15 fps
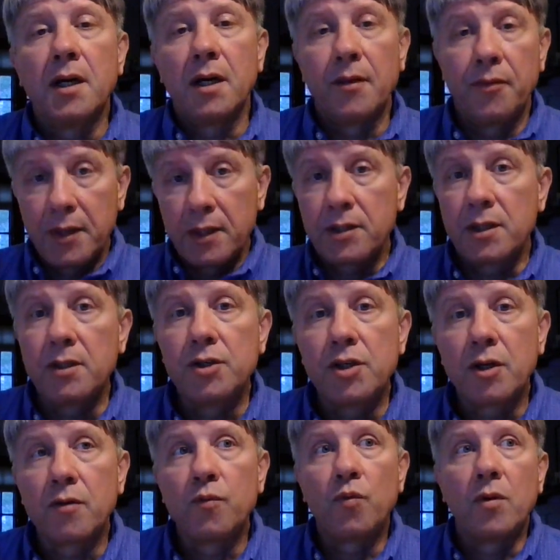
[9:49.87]
This is
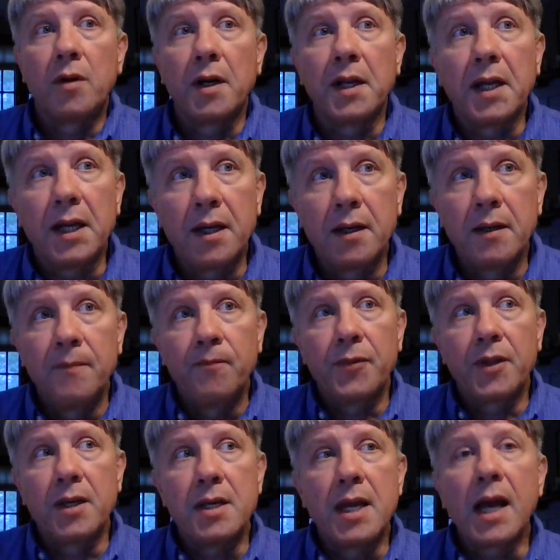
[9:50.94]
your warning.
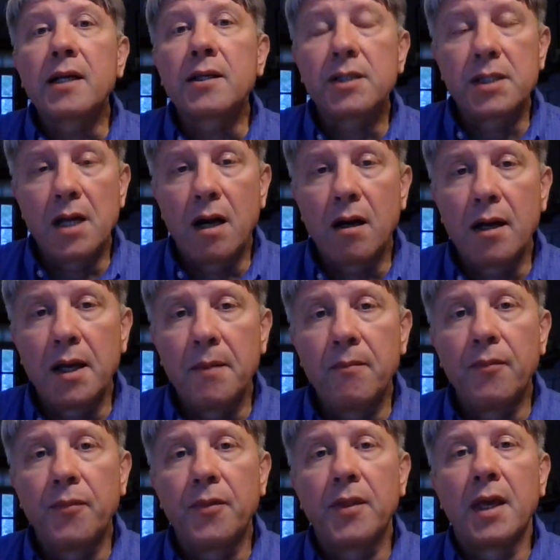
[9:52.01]
The next
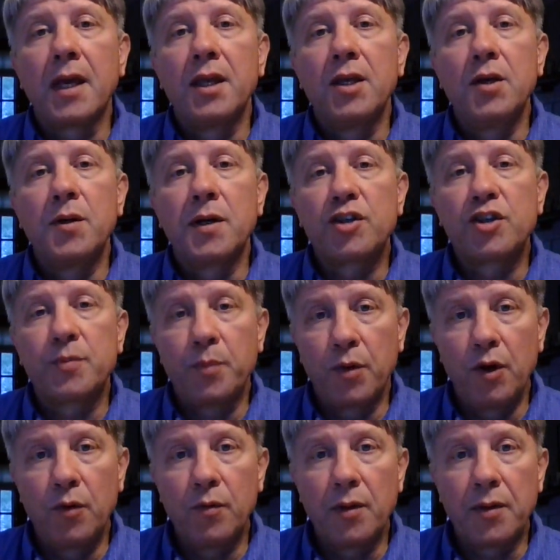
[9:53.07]
time that you
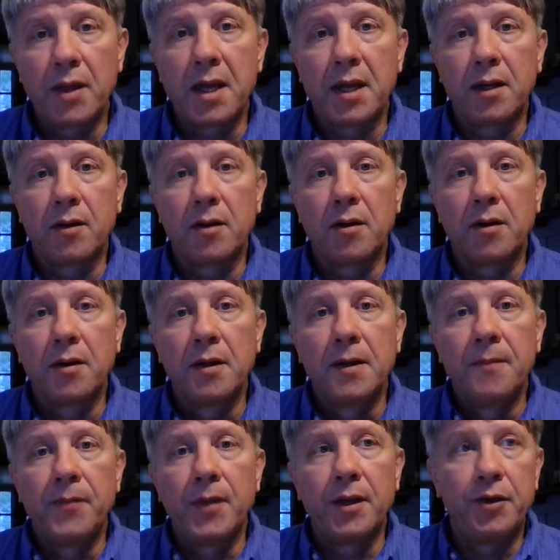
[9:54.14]
explode with anger,
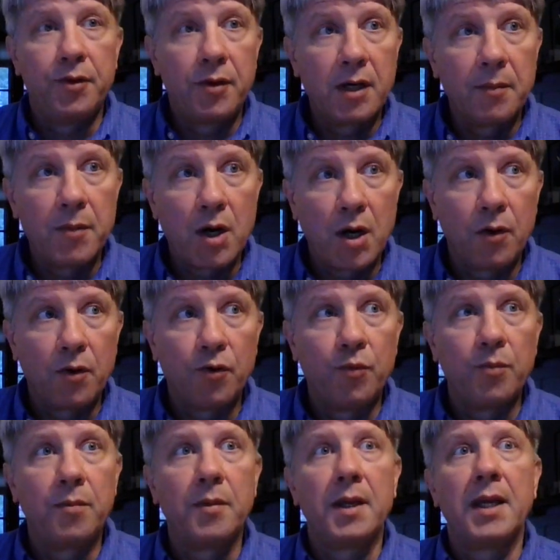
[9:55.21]
and you come
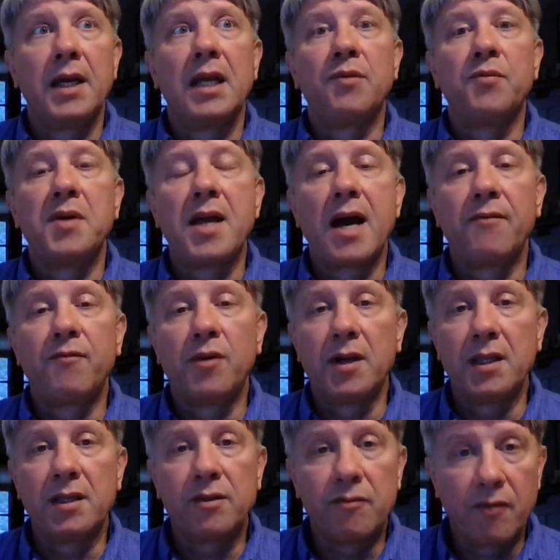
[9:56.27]
home and we have one
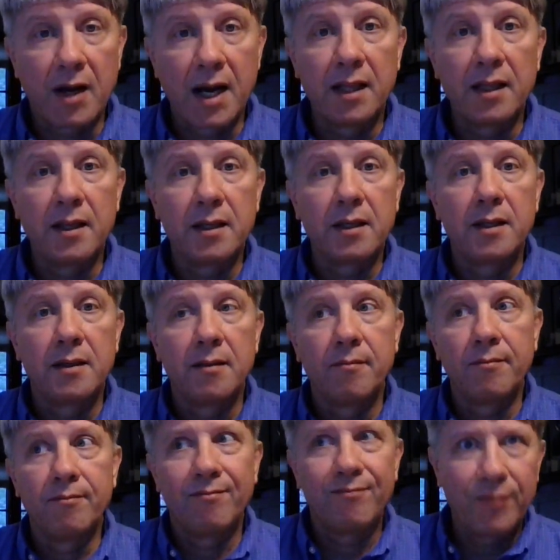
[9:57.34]
of these violent,
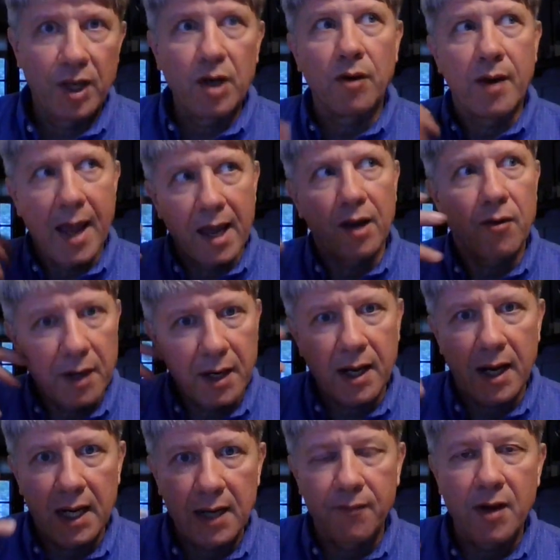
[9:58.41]
you know, angry
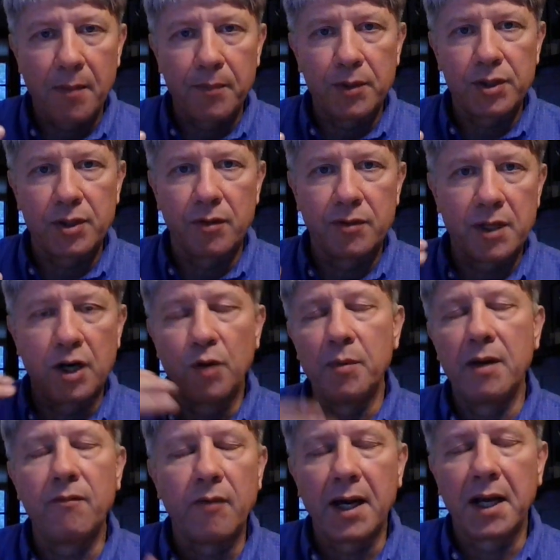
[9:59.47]
kind of episodes. I don't
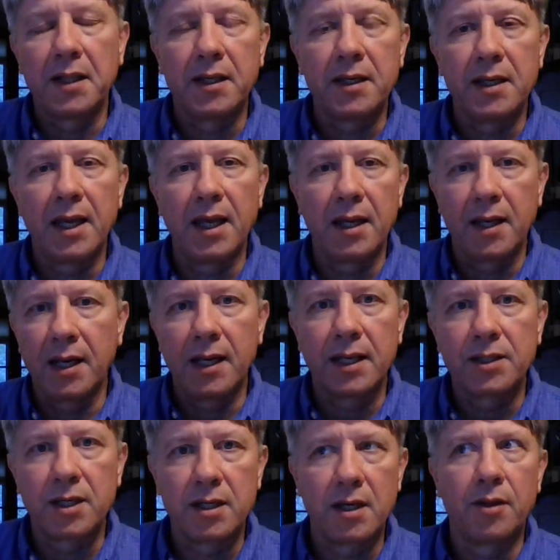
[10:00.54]
mean violent hitting.
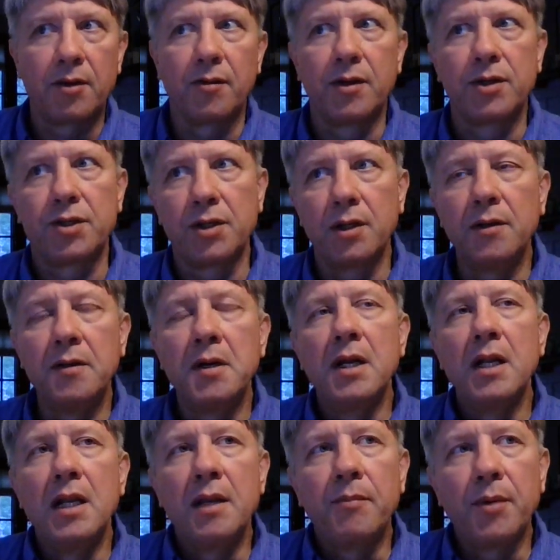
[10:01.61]
That's another issue.
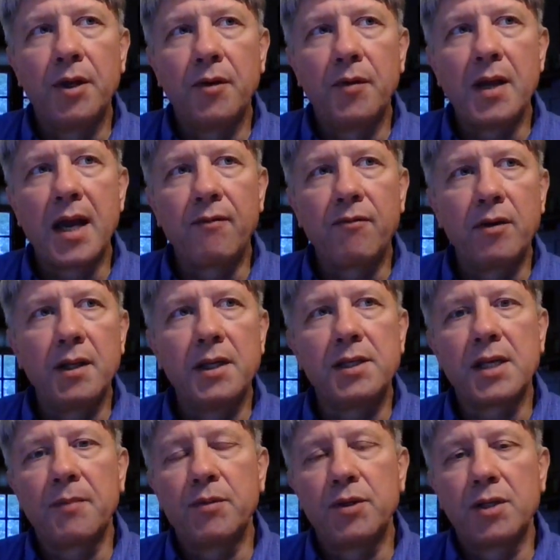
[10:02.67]
But we have one of these
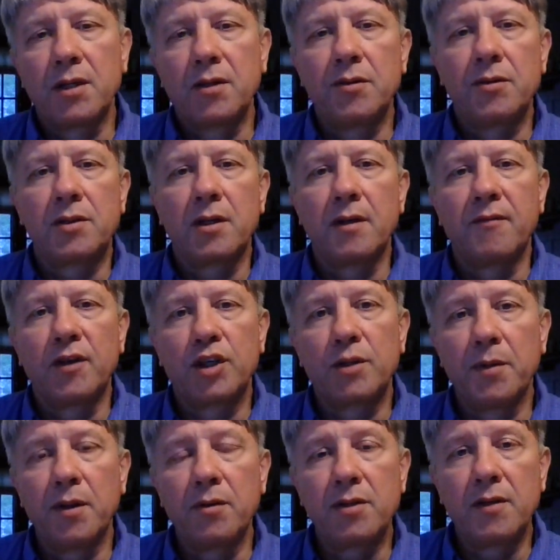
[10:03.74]
episodes of
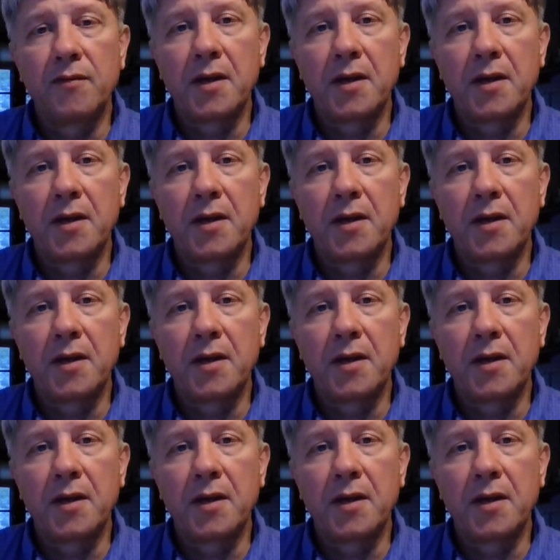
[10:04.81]
explosive